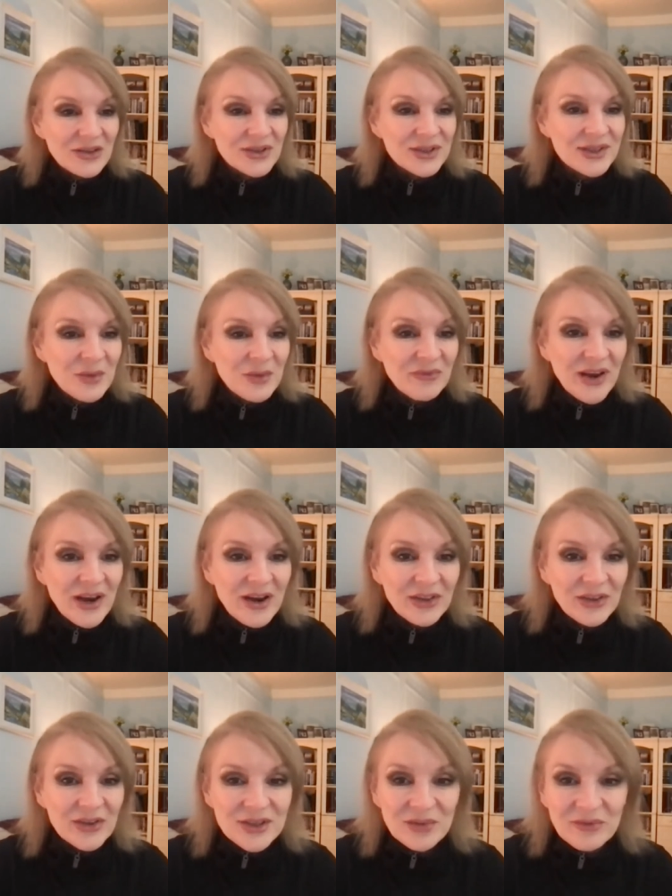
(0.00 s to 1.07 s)
There's some very
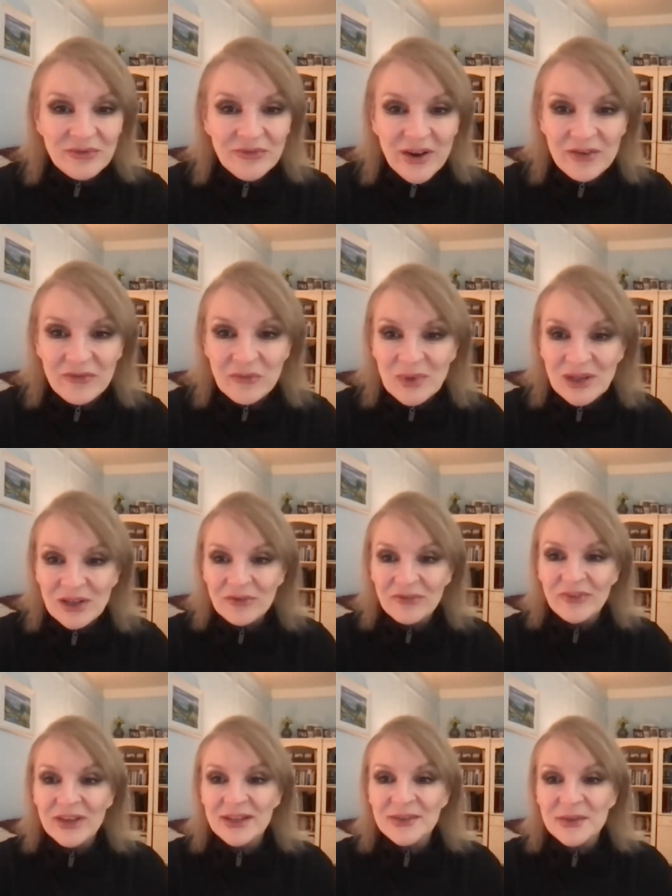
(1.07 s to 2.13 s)
there's some very familiar
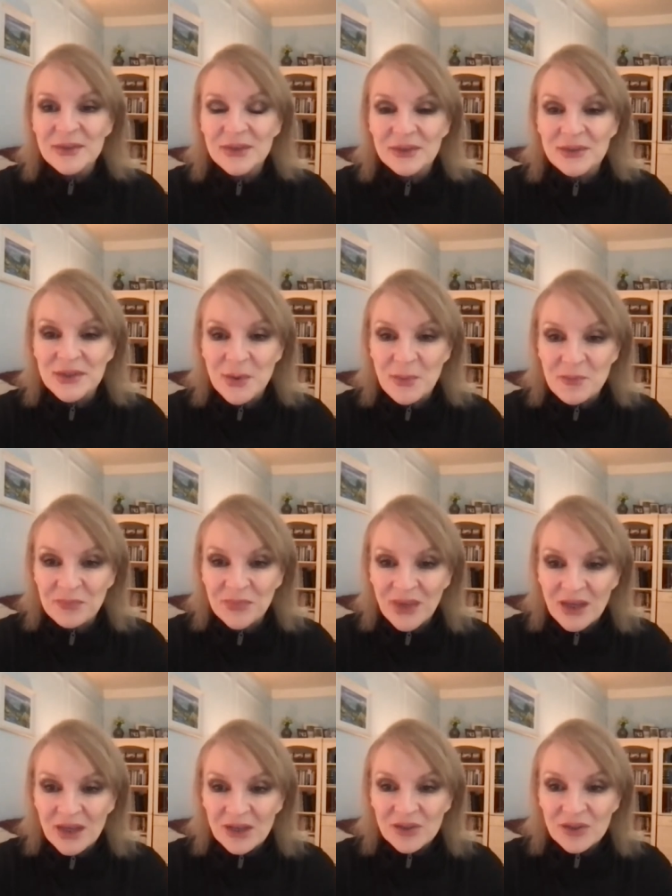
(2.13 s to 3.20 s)
faces and some
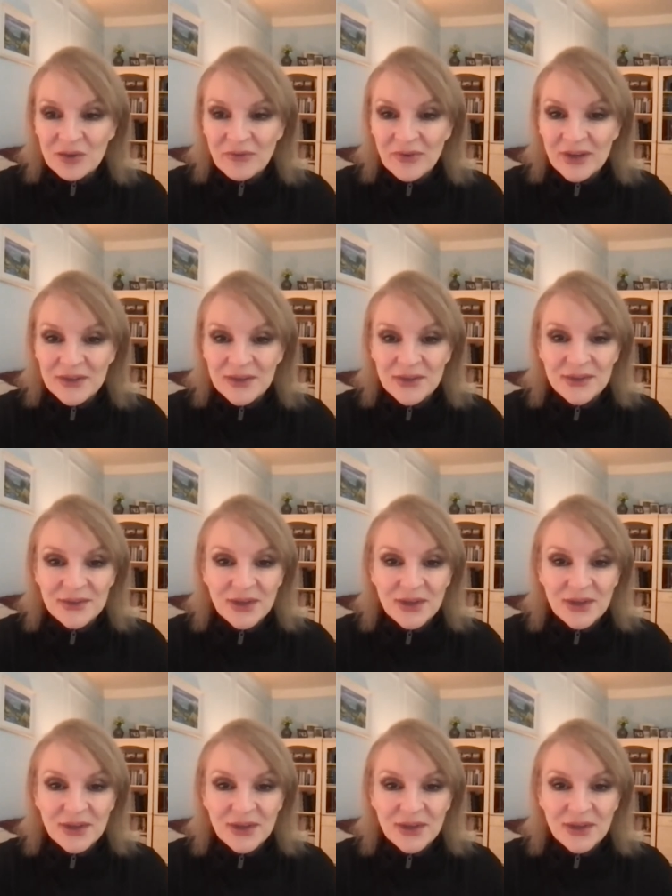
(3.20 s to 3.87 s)
new faces.